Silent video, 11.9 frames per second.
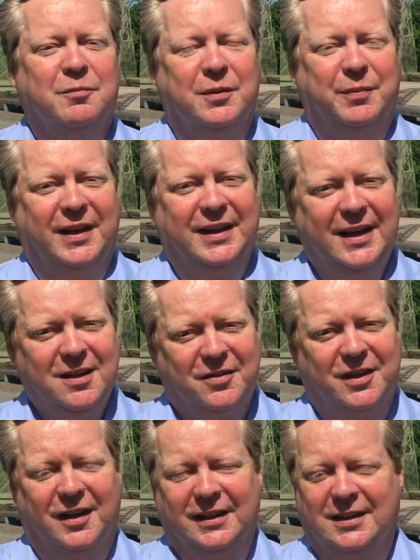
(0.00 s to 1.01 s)
But by the end of
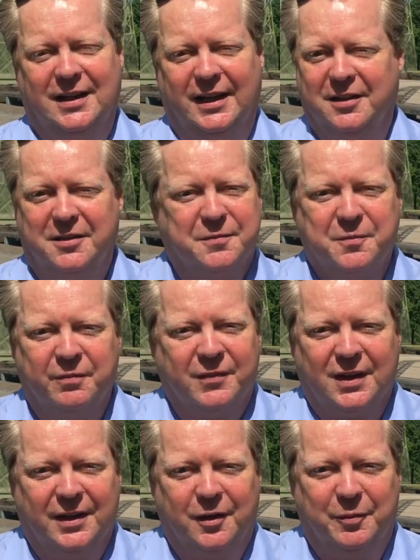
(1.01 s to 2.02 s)
the ninety days,
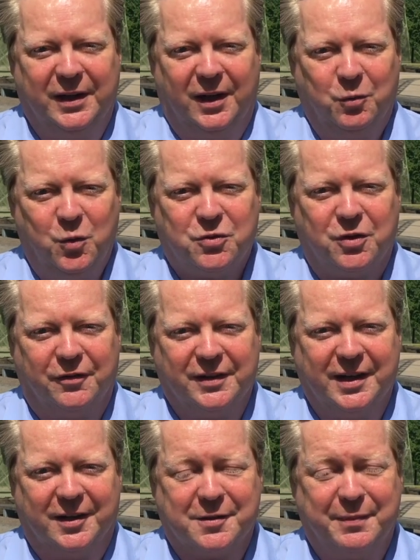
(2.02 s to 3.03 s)
it'll be like water off a
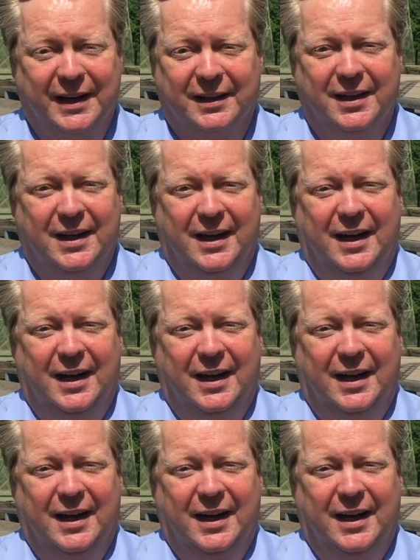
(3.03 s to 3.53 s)
duck's back,